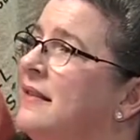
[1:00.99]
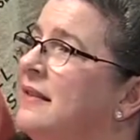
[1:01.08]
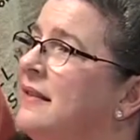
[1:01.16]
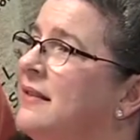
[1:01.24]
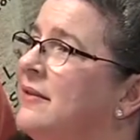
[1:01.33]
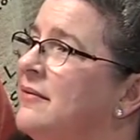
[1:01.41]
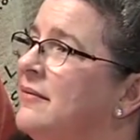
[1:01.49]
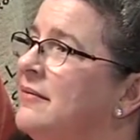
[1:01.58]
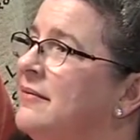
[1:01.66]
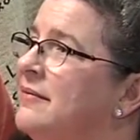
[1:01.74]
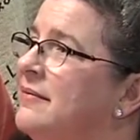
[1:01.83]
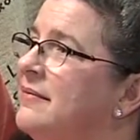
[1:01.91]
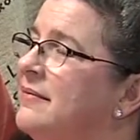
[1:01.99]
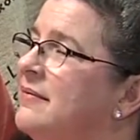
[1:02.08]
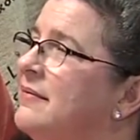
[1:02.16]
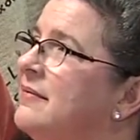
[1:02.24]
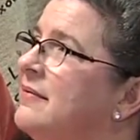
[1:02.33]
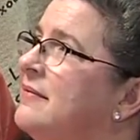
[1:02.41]

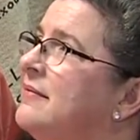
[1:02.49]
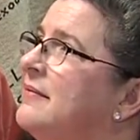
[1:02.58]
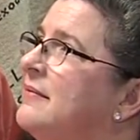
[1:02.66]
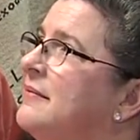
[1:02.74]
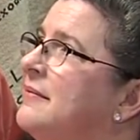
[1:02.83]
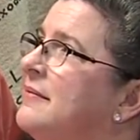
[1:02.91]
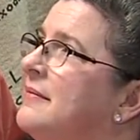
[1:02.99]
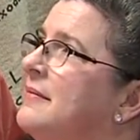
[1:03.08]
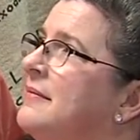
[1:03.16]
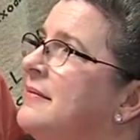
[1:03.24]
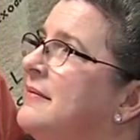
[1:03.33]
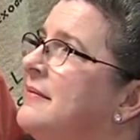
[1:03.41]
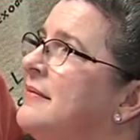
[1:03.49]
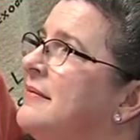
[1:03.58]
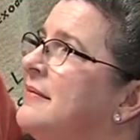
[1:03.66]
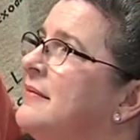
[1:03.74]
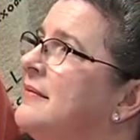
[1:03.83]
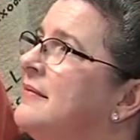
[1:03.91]
(silent)